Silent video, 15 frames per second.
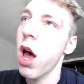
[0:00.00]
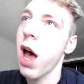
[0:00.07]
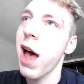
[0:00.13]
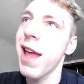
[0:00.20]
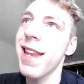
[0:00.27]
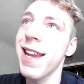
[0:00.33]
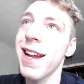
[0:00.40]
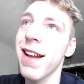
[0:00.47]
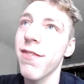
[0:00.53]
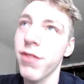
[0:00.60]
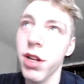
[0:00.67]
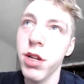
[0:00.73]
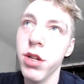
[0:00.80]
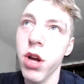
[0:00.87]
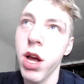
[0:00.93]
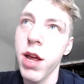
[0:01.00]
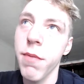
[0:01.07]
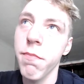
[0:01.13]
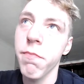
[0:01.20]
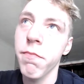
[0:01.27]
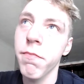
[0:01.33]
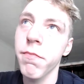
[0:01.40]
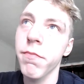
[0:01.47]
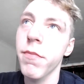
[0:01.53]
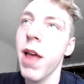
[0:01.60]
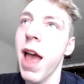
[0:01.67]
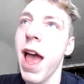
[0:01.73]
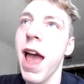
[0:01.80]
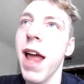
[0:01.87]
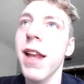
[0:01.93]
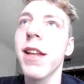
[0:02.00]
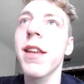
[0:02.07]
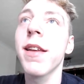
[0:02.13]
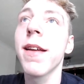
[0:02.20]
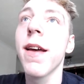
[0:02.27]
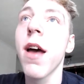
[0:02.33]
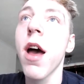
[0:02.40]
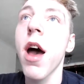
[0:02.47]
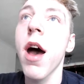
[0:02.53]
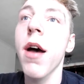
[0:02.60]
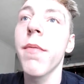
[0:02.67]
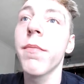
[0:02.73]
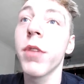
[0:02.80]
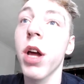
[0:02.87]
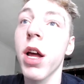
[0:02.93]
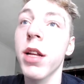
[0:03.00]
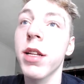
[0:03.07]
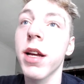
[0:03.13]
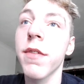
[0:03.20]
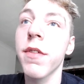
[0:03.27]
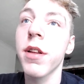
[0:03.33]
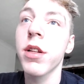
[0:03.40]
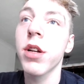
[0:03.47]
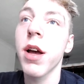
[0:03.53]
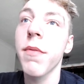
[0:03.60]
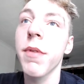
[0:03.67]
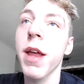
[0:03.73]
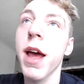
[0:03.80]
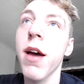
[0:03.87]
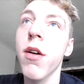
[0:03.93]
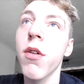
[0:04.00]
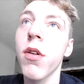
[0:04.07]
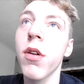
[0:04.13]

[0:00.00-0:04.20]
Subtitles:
I didn't have the time. And I'm going to have the time now.